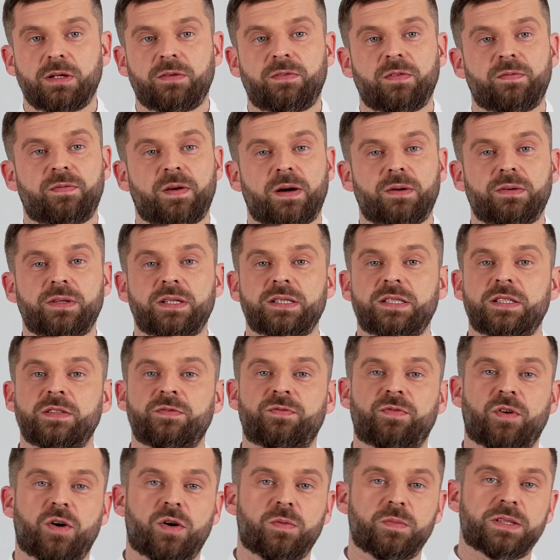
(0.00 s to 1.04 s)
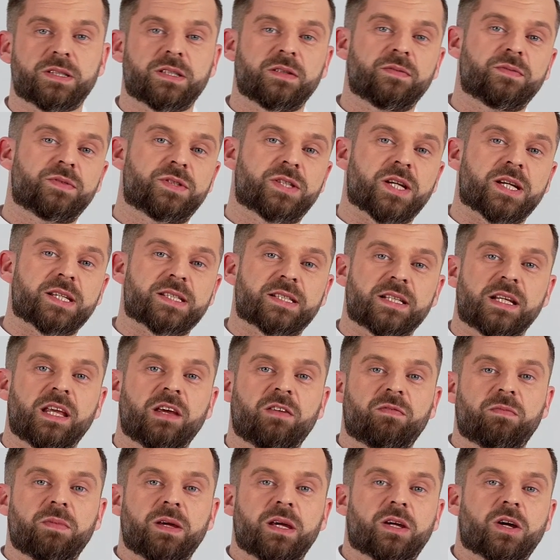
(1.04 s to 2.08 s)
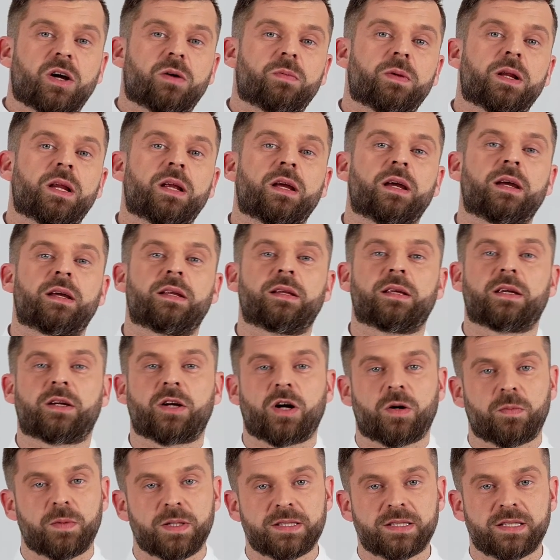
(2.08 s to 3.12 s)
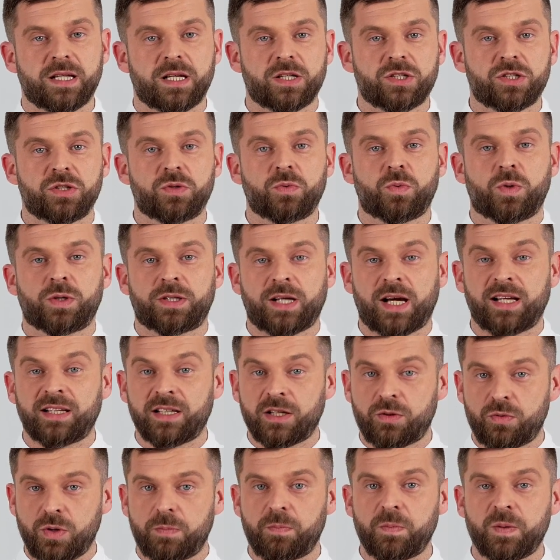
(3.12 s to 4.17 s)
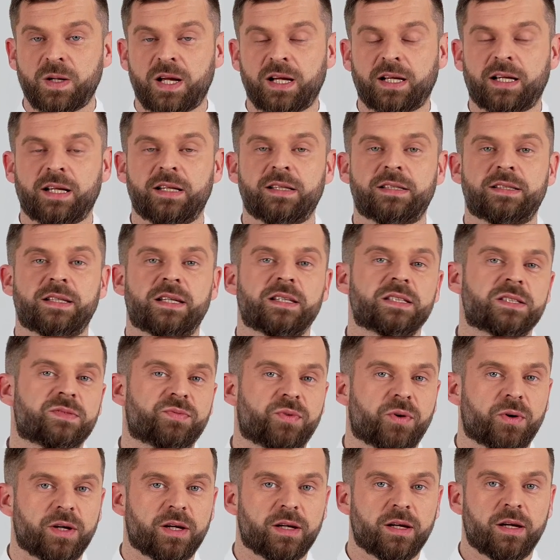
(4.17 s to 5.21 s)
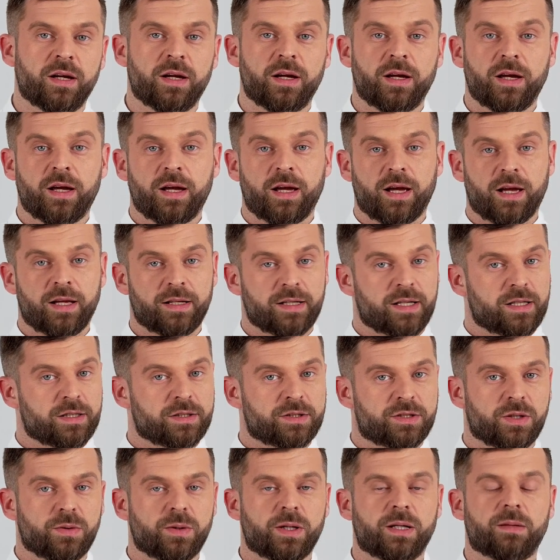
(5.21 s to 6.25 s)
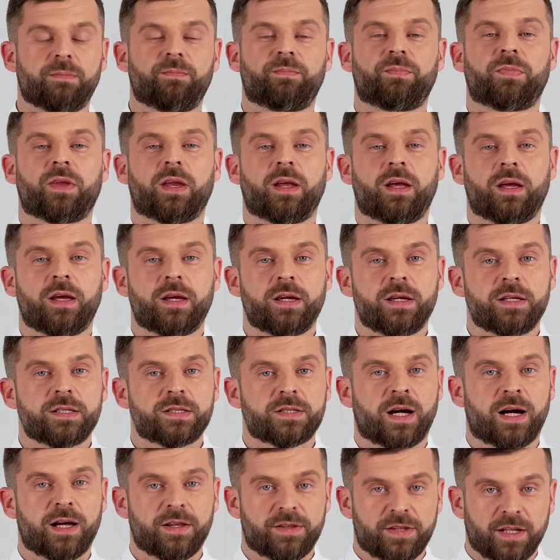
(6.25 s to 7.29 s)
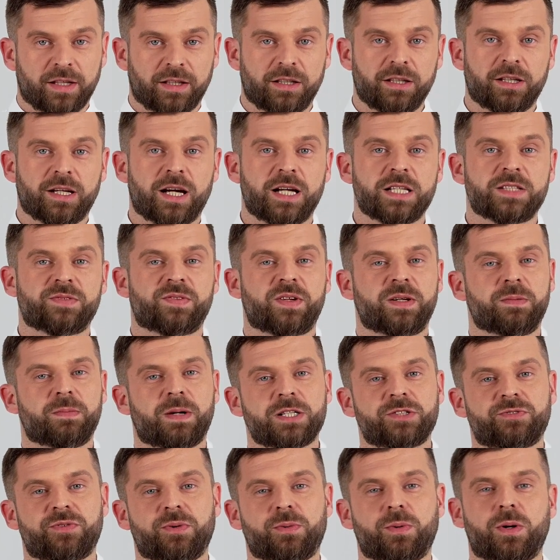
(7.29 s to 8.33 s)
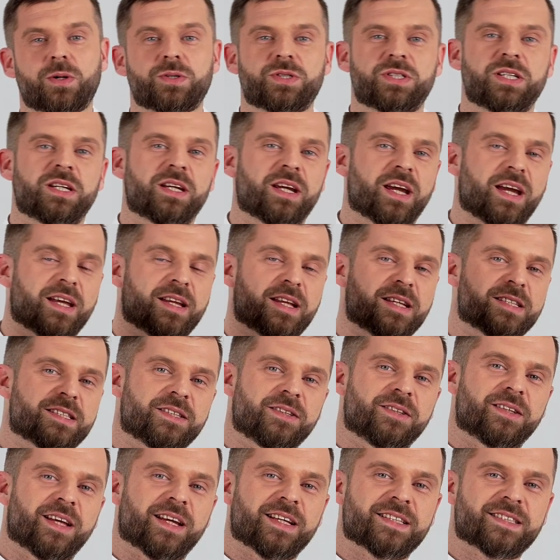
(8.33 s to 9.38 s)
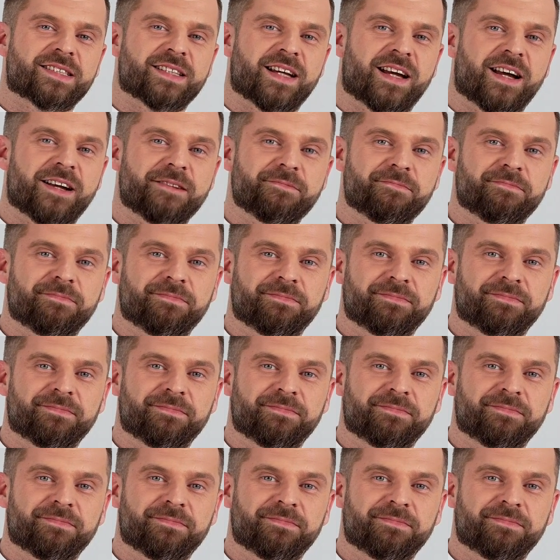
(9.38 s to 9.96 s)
if you found this informative, just leave me a comment in the comment section what other equipment I can test for you, and I'll do it. So I thank you guys very much for watching, and I see you next time.